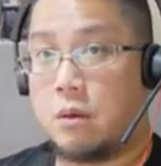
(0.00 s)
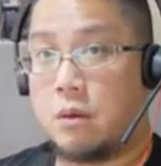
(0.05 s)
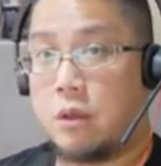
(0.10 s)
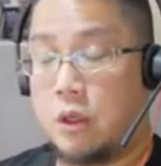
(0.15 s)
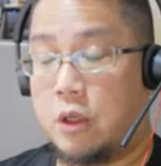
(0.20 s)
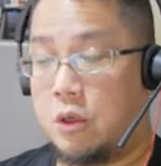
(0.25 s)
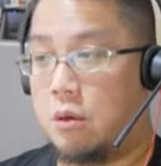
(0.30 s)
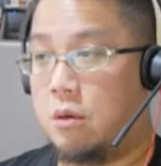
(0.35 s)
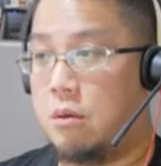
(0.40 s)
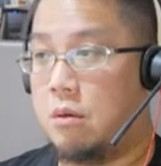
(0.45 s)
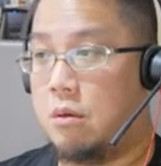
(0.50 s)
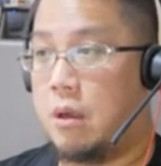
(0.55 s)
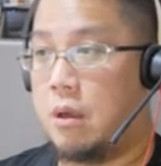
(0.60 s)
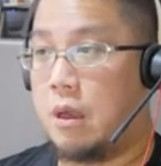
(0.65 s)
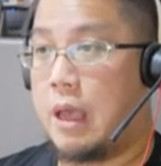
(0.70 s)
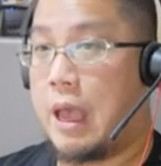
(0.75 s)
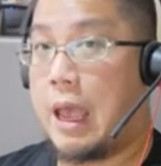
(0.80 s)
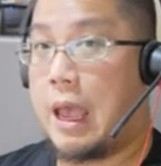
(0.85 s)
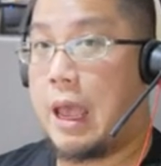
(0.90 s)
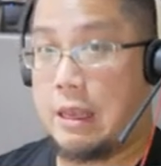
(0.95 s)

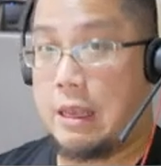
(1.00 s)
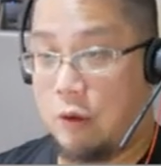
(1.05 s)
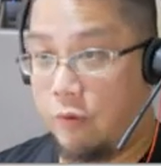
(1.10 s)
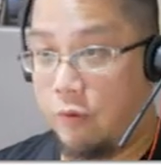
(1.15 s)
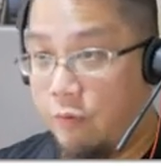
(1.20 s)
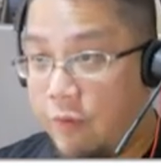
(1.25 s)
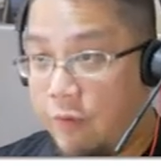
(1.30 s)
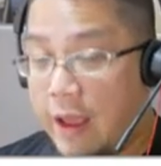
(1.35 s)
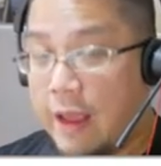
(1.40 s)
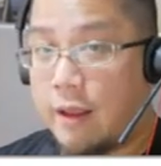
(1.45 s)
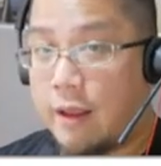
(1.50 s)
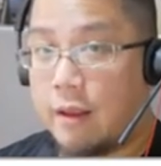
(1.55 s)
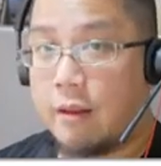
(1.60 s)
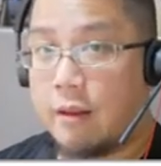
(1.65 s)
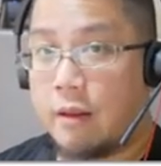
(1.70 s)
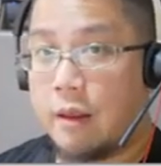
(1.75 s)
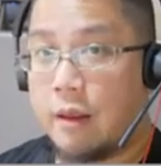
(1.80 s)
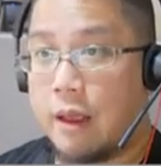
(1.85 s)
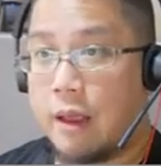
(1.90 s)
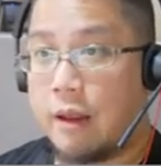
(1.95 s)
and in fact,
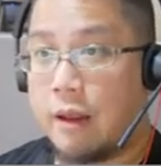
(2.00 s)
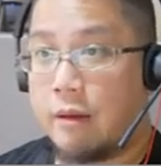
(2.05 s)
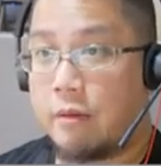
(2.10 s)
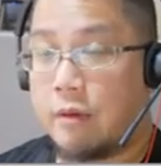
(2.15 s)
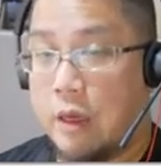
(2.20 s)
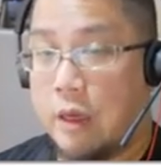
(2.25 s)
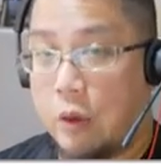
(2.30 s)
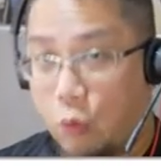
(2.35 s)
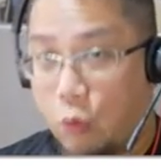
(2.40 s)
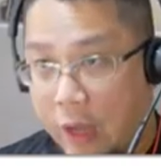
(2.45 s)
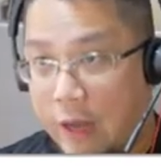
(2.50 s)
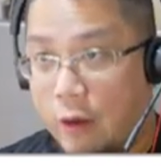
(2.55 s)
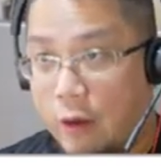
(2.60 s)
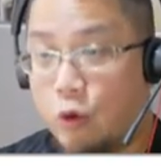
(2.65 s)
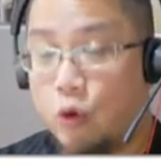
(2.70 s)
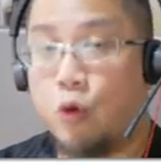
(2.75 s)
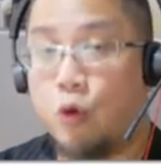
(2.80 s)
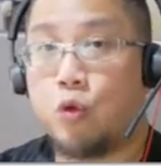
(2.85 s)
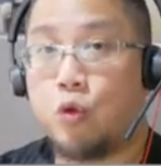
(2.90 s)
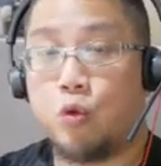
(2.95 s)
you can
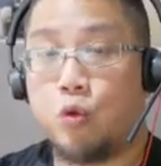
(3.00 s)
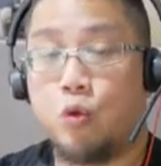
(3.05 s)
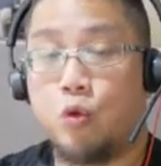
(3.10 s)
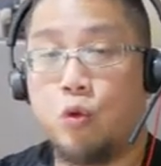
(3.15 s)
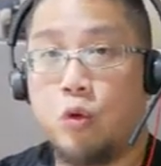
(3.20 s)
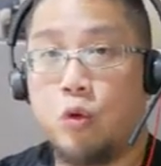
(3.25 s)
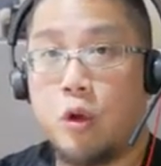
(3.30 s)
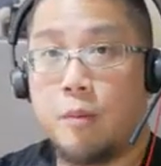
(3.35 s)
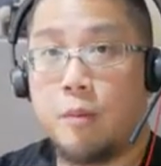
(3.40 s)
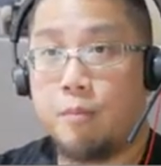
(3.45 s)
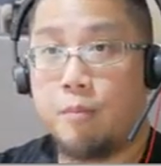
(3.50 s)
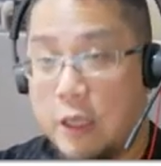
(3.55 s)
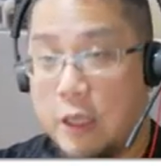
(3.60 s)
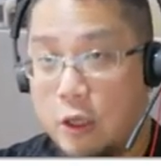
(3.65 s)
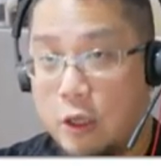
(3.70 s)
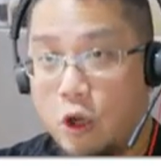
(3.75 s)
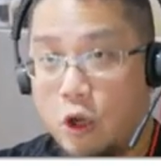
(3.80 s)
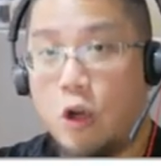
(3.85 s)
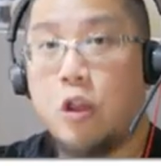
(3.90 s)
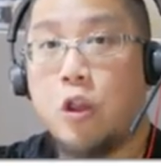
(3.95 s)
grow to
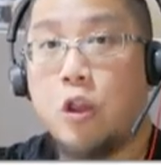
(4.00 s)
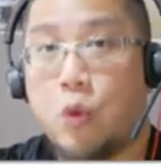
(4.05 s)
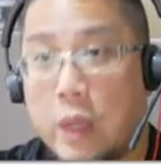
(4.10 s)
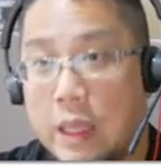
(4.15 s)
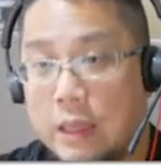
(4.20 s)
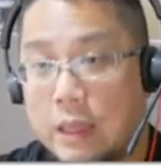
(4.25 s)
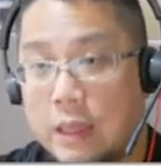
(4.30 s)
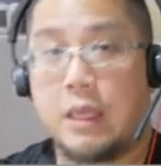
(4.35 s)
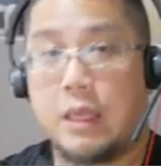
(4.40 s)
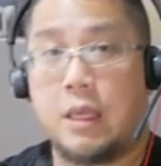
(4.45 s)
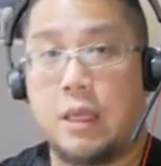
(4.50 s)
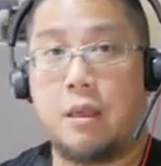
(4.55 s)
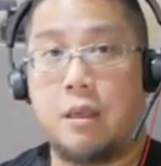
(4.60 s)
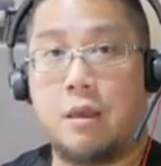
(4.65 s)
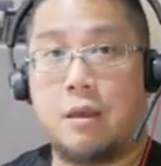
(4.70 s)
beyond 20.